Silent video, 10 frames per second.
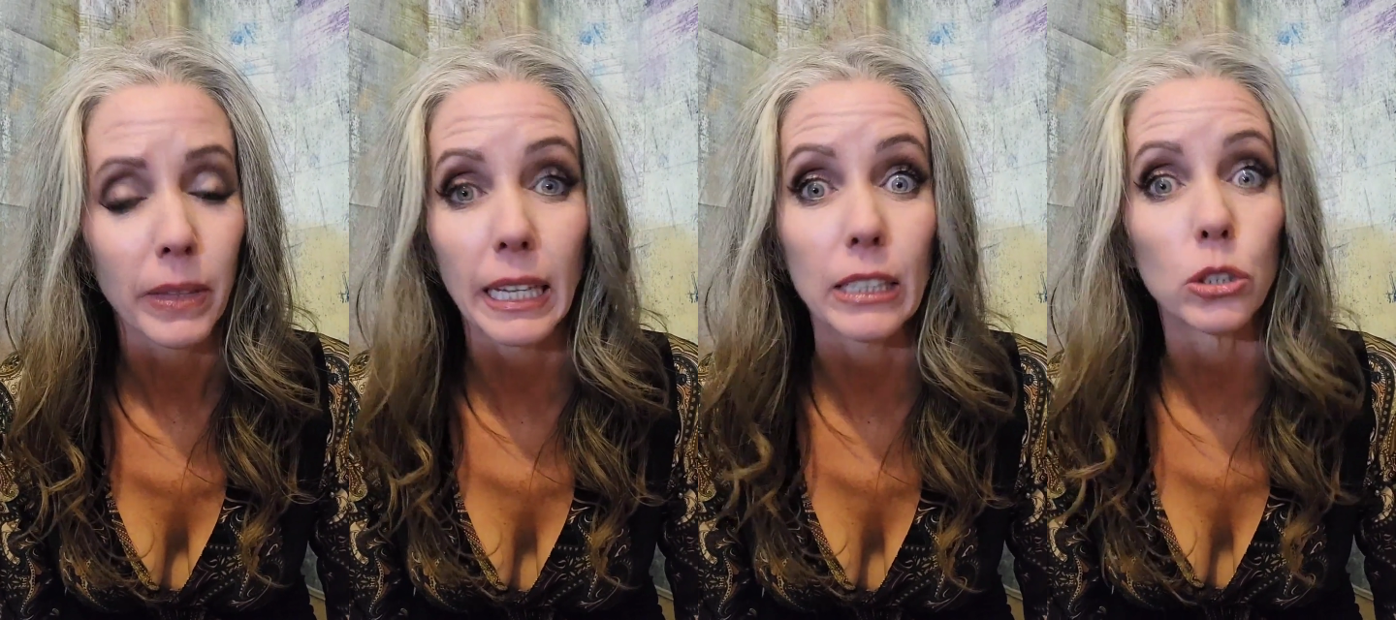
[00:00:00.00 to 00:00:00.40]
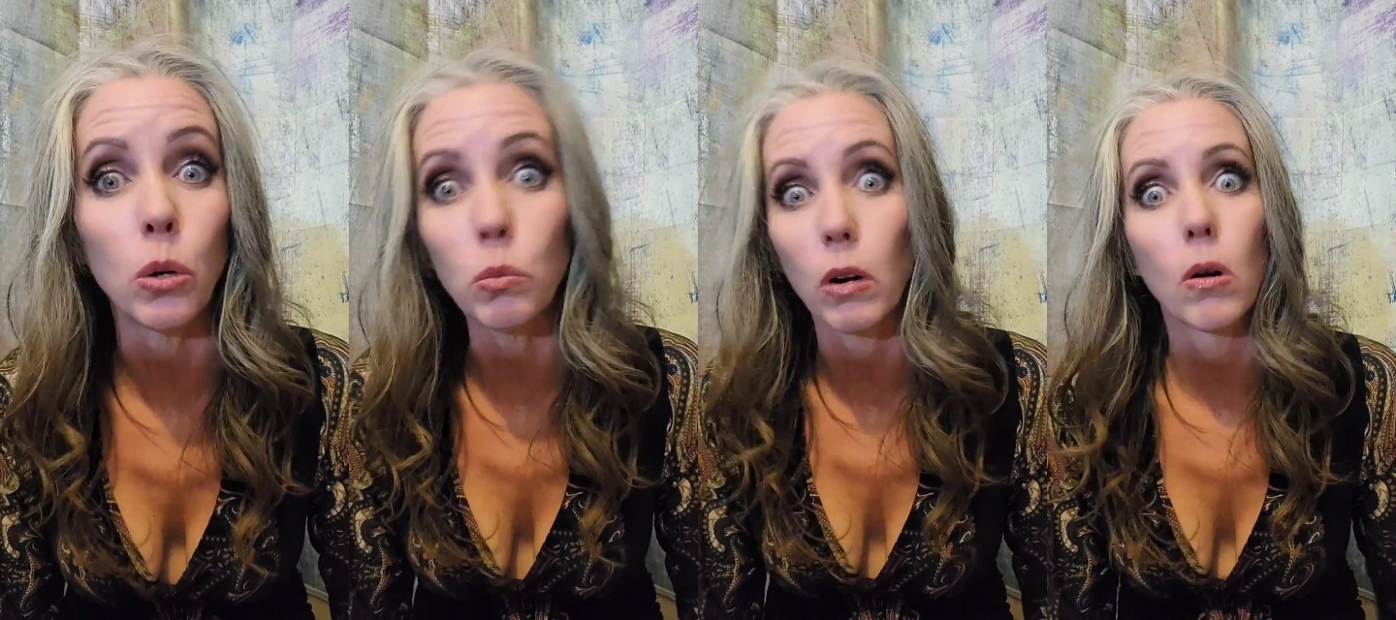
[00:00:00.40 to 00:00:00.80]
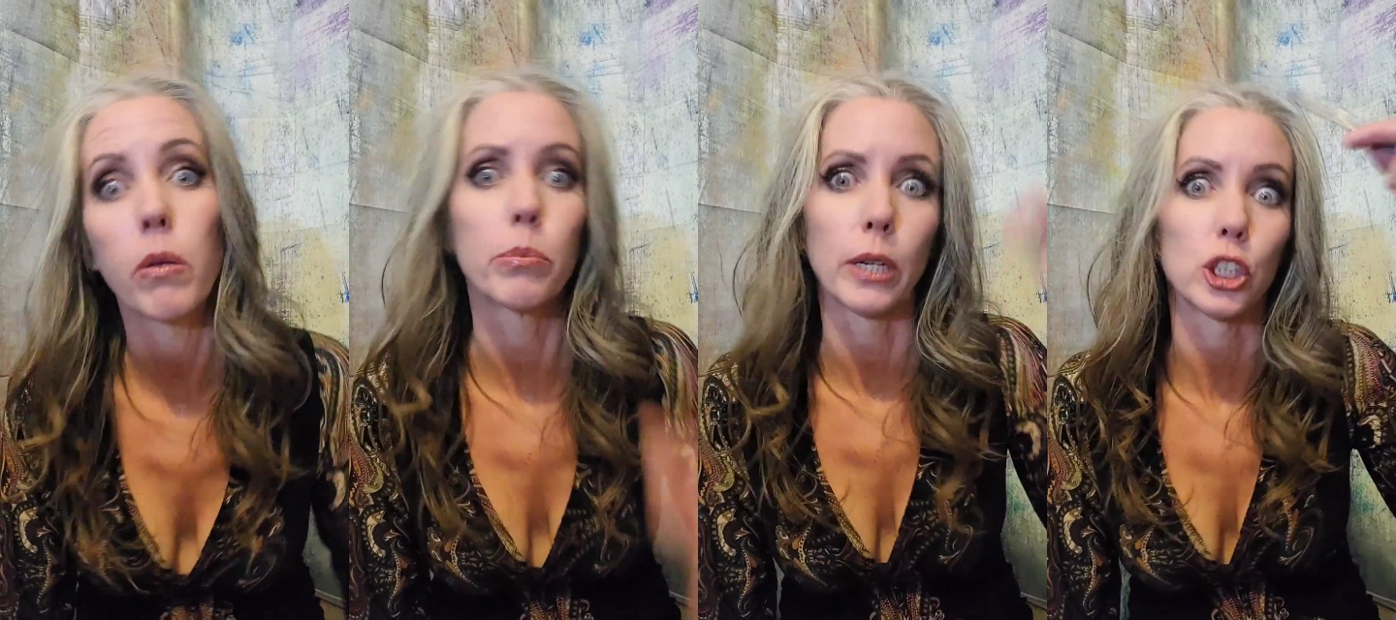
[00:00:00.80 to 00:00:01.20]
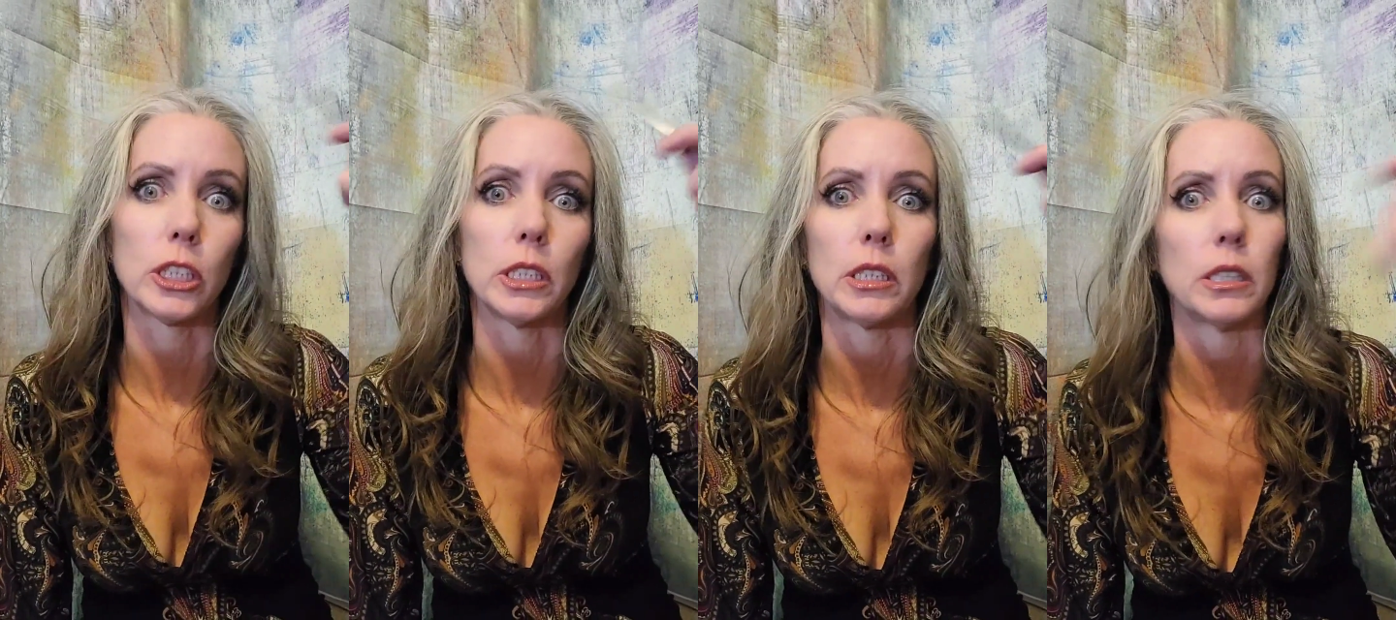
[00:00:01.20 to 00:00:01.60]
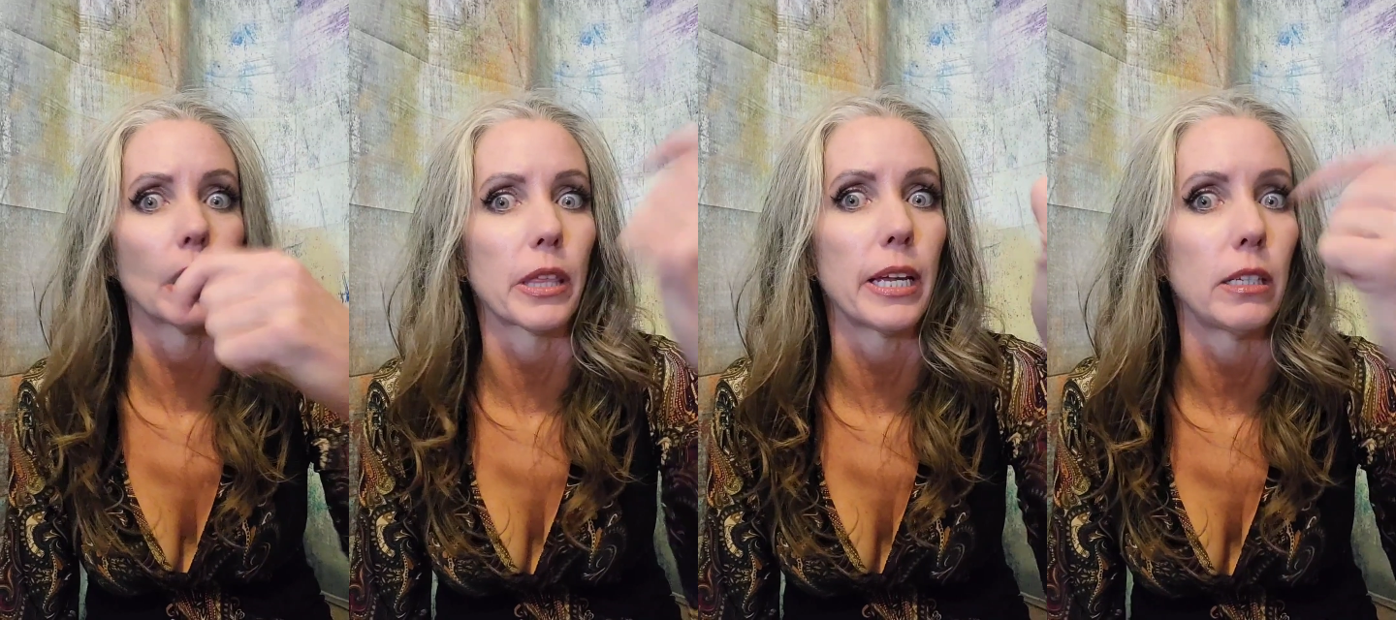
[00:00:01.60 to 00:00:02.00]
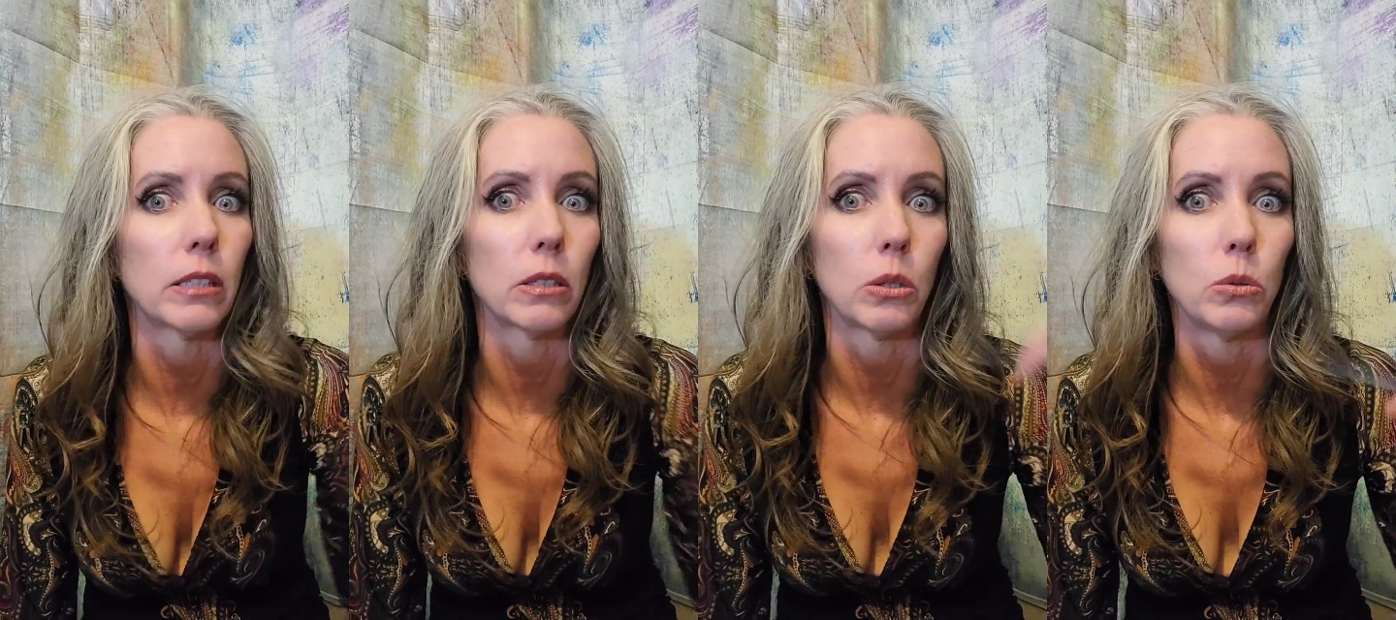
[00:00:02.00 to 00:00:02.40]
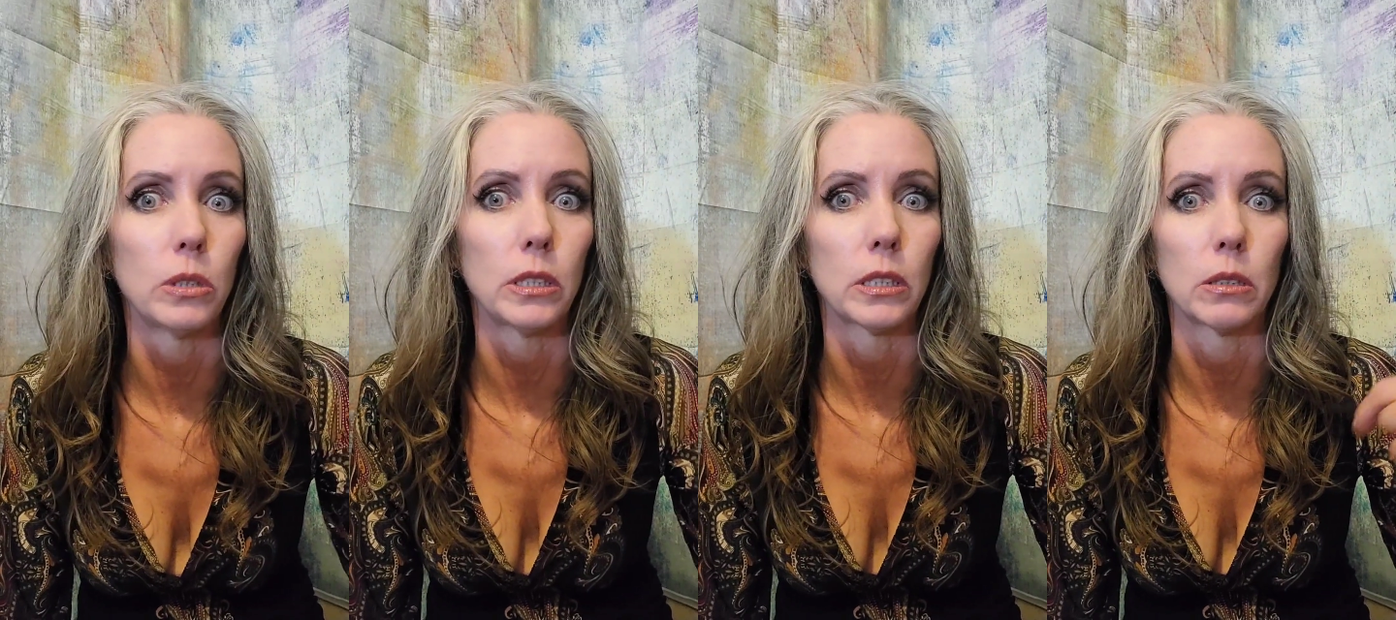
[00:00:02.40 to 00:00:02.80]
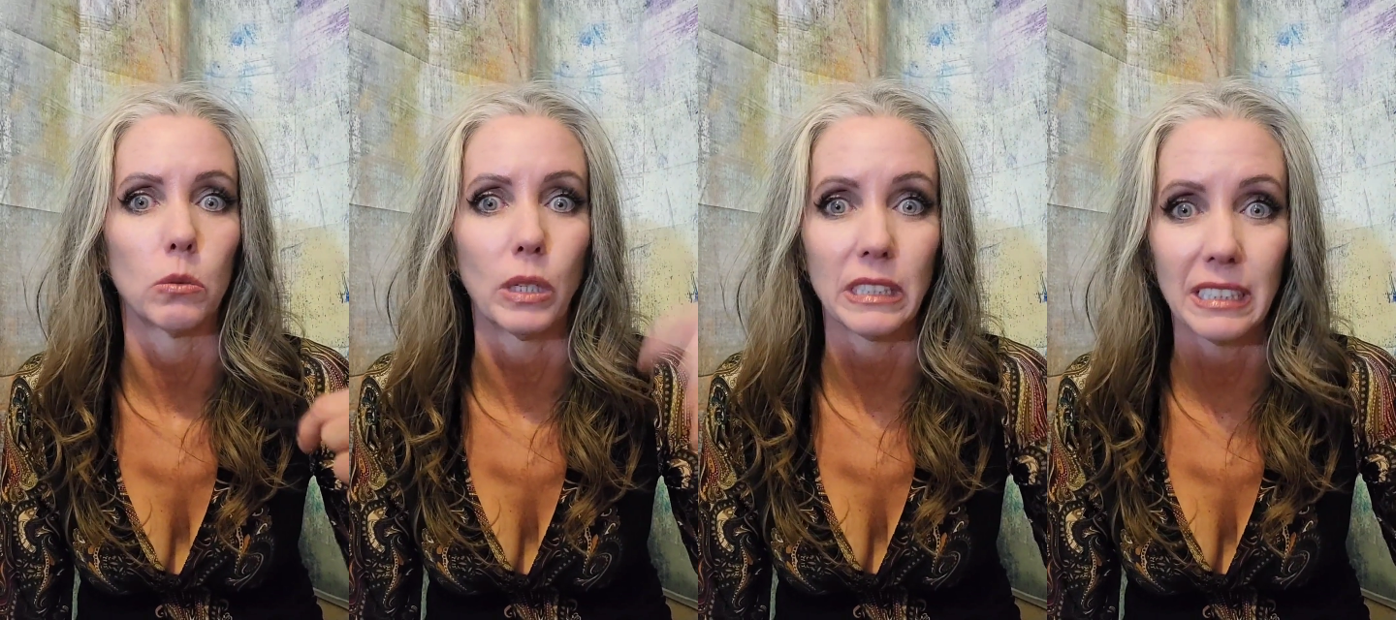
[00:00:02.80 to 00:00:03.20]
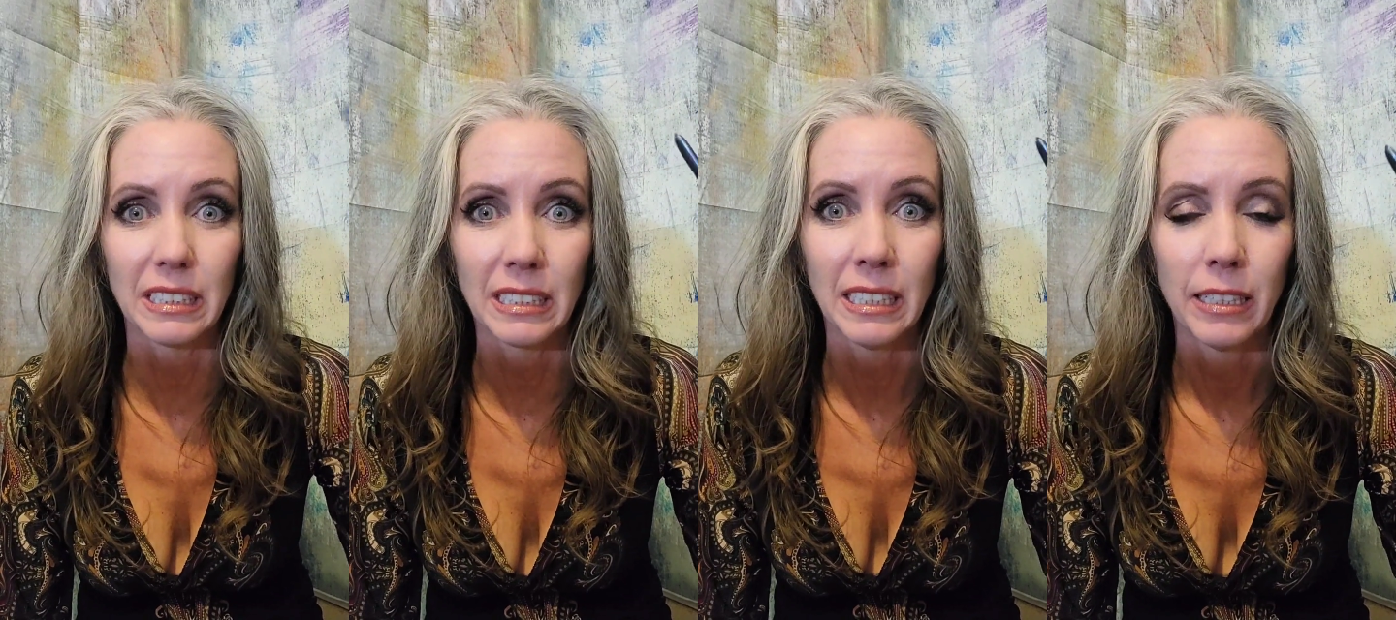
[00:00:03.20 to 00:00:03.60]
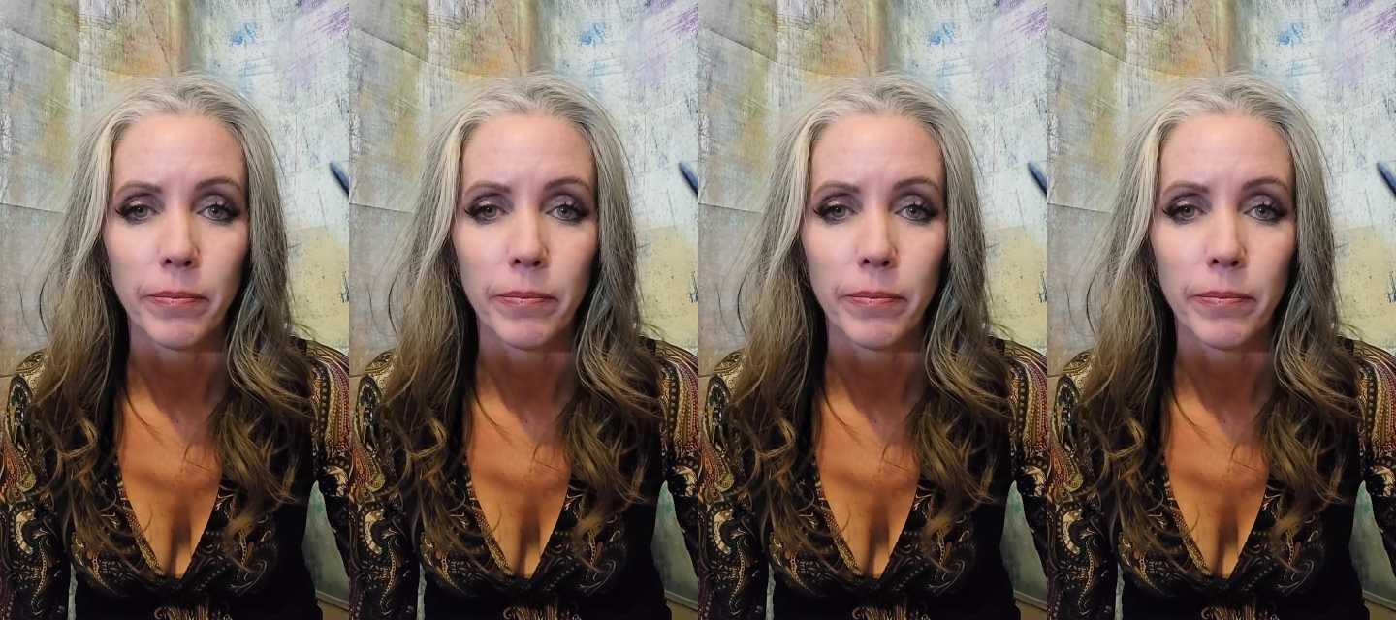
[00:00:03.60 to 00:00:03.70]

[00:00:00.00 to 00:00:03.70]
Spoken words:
and I don't want all the brushes and the things and the who's-its and the what's-its,